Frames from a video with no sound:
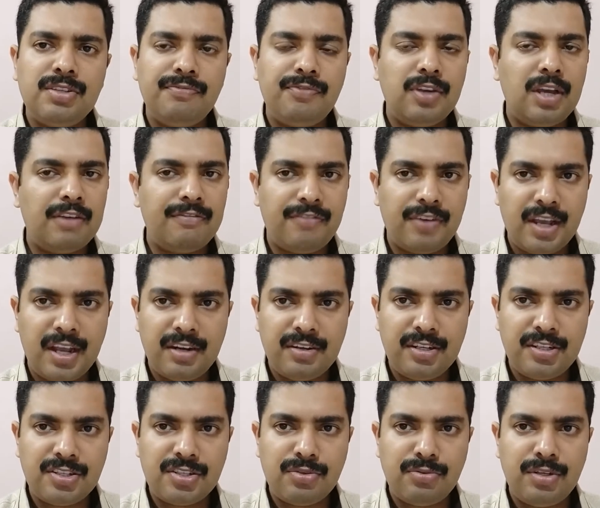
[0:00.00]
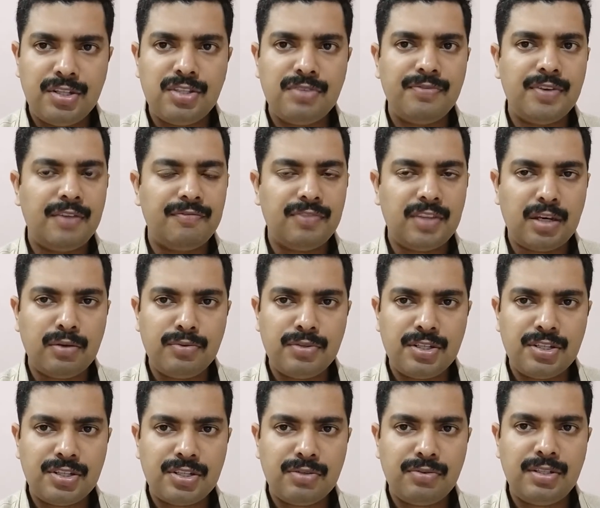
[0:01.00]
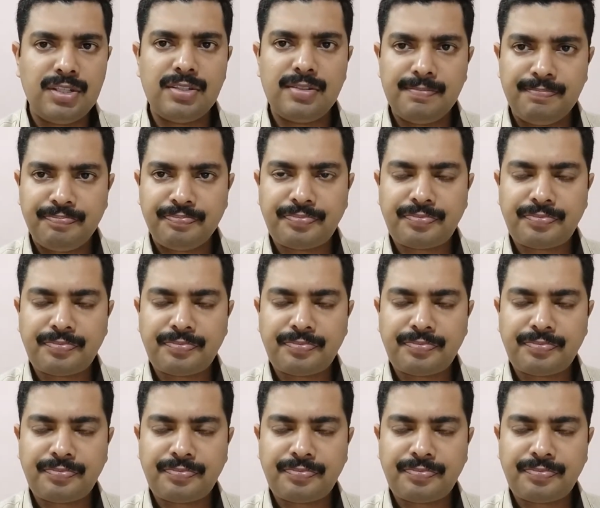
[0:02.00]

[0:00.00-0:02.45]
If you have 500 students, if you have 1000 students,